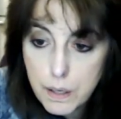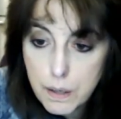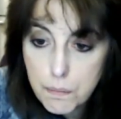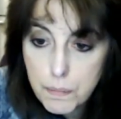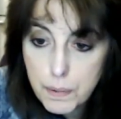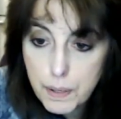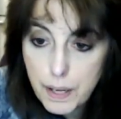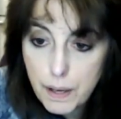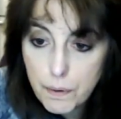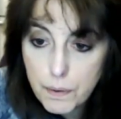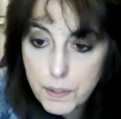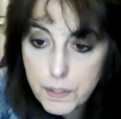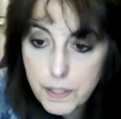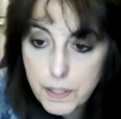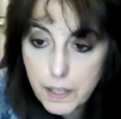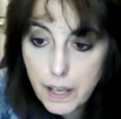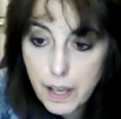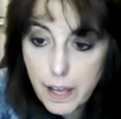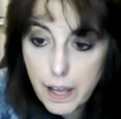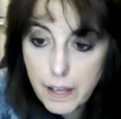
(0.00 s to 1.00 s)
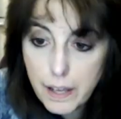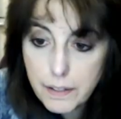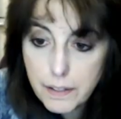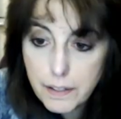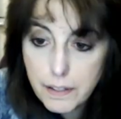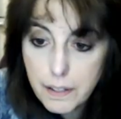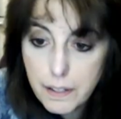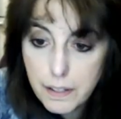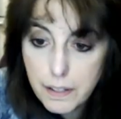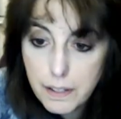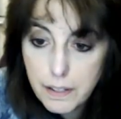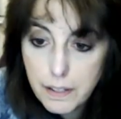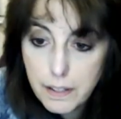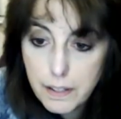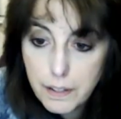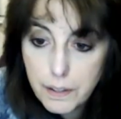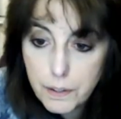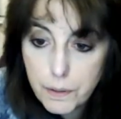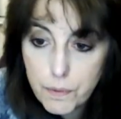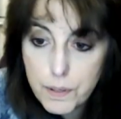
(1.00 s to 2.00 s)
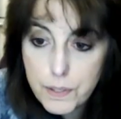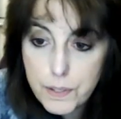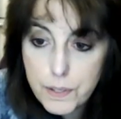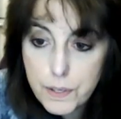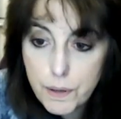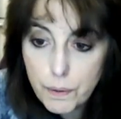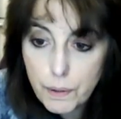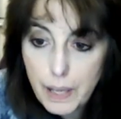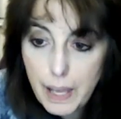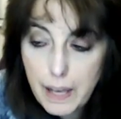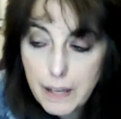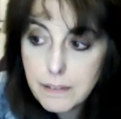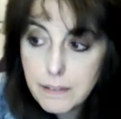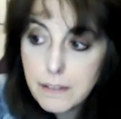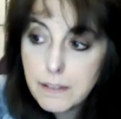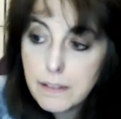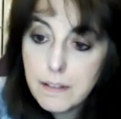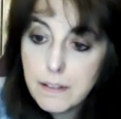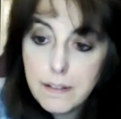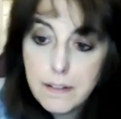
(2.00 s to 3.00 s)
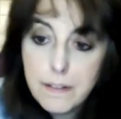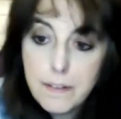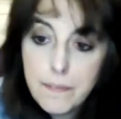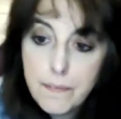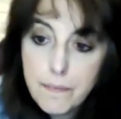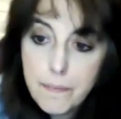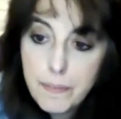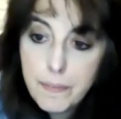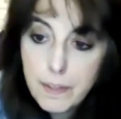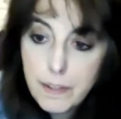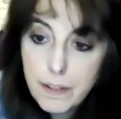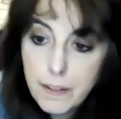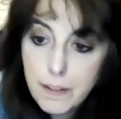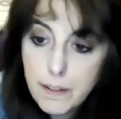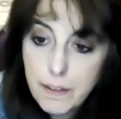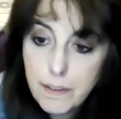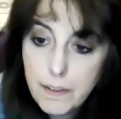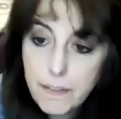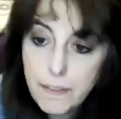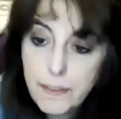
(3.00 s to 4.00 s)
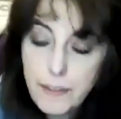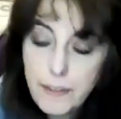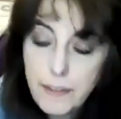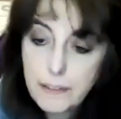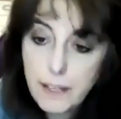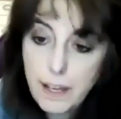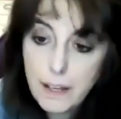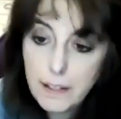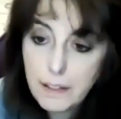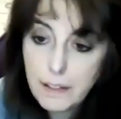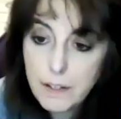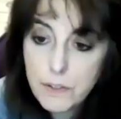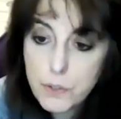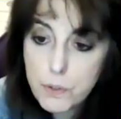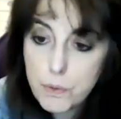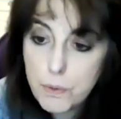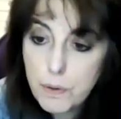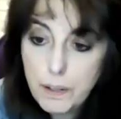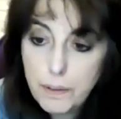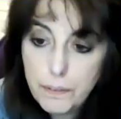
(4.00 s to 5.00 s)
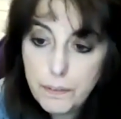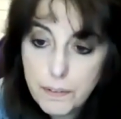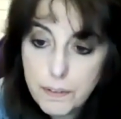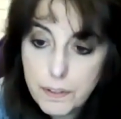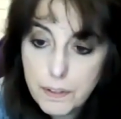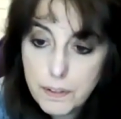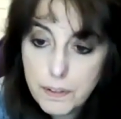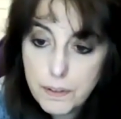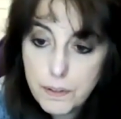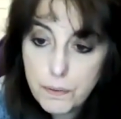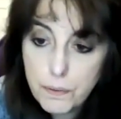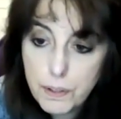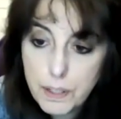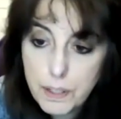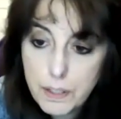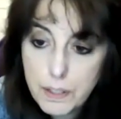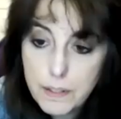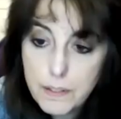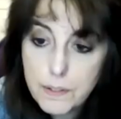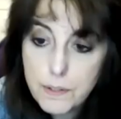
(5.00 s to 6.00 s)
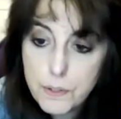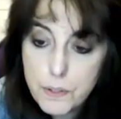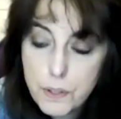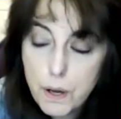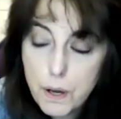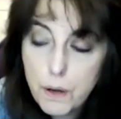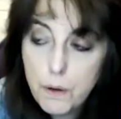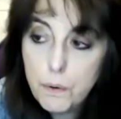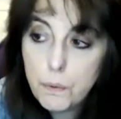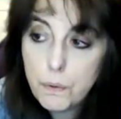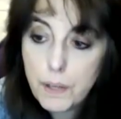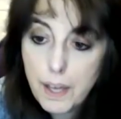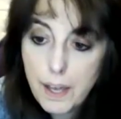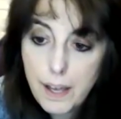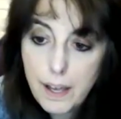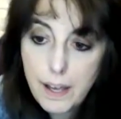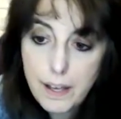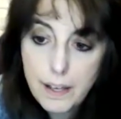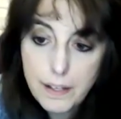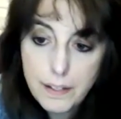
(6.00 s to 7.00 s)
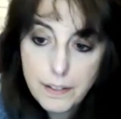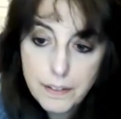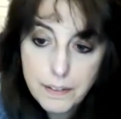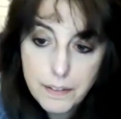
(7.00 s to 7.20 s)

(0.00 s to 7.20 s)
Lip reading: But how's the cat? There is no cat. That cat gets around. There is no cat.